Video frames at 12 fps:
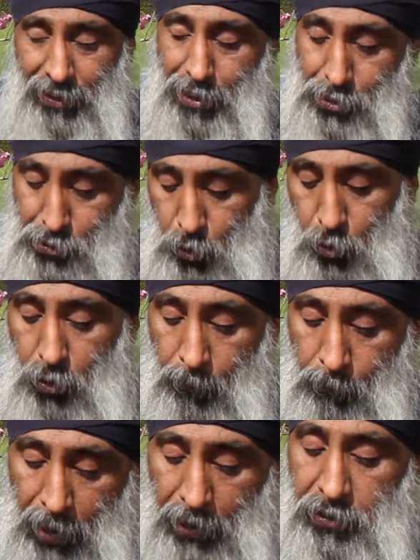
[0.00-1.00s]
So
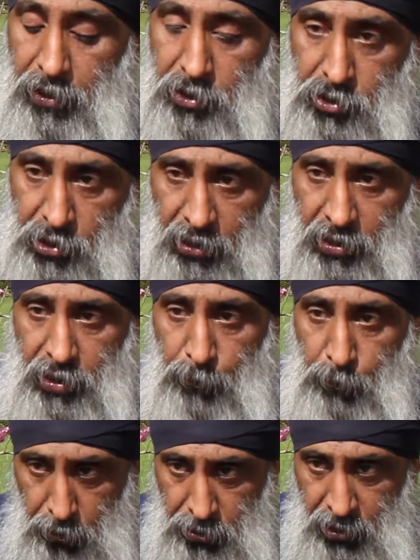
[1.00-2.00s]
man, chit,
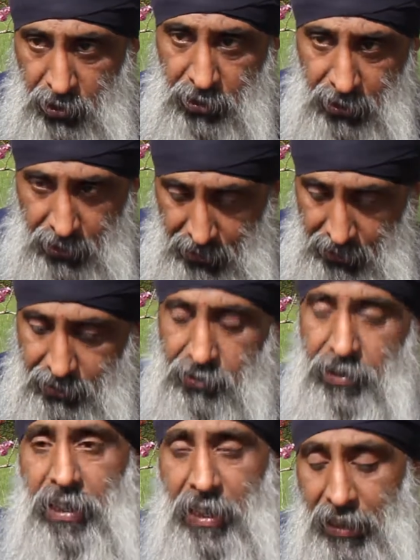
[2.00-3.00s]
buddh, these
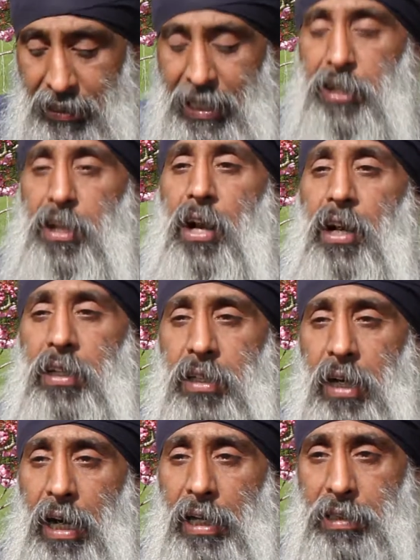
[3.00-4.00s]
three. Then
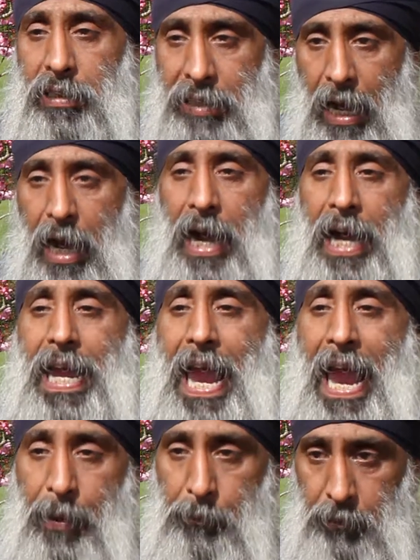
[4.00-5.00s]
hankar, the I am.